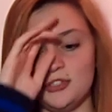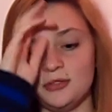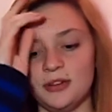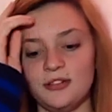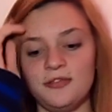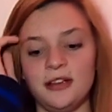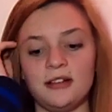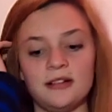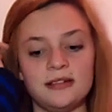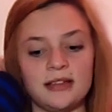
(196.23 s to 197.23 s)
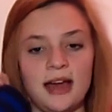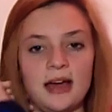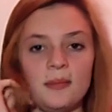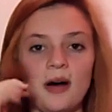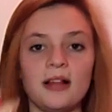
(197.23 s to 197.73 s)
Shorter fingers,
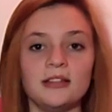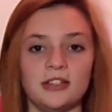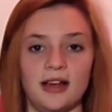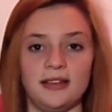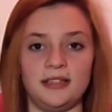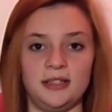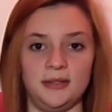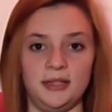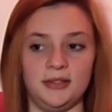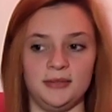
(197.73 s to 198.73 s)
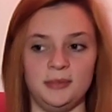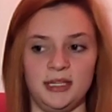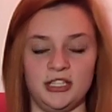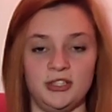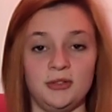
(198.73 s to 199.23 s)
I apologize to you,
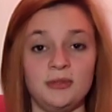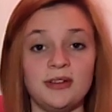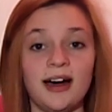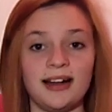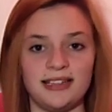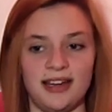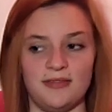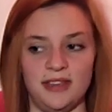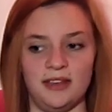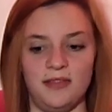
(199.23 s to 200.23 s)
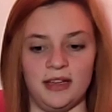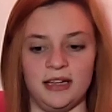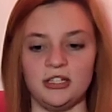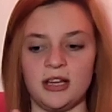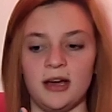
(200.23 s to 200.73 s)
because you do not have the
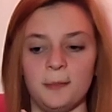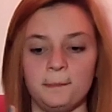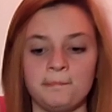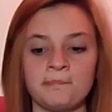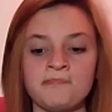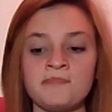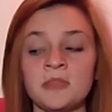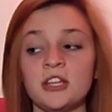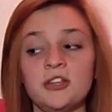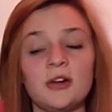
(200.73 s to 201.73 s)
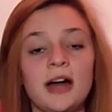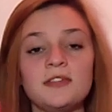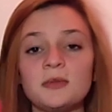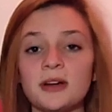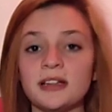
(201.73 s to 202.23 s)
advantage. You don't
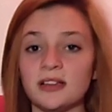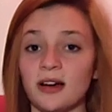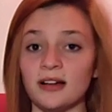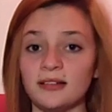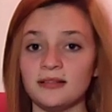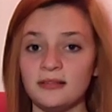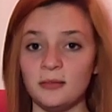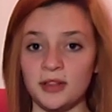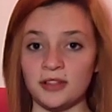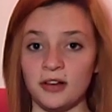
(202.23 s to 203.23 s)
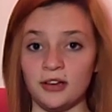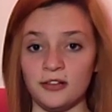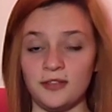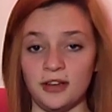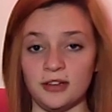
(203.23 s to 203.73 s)
have to work as hard with
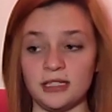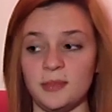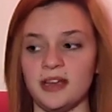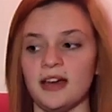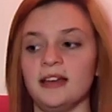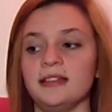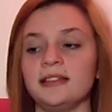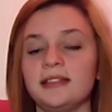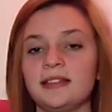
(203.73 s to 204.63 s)
longer fingers, because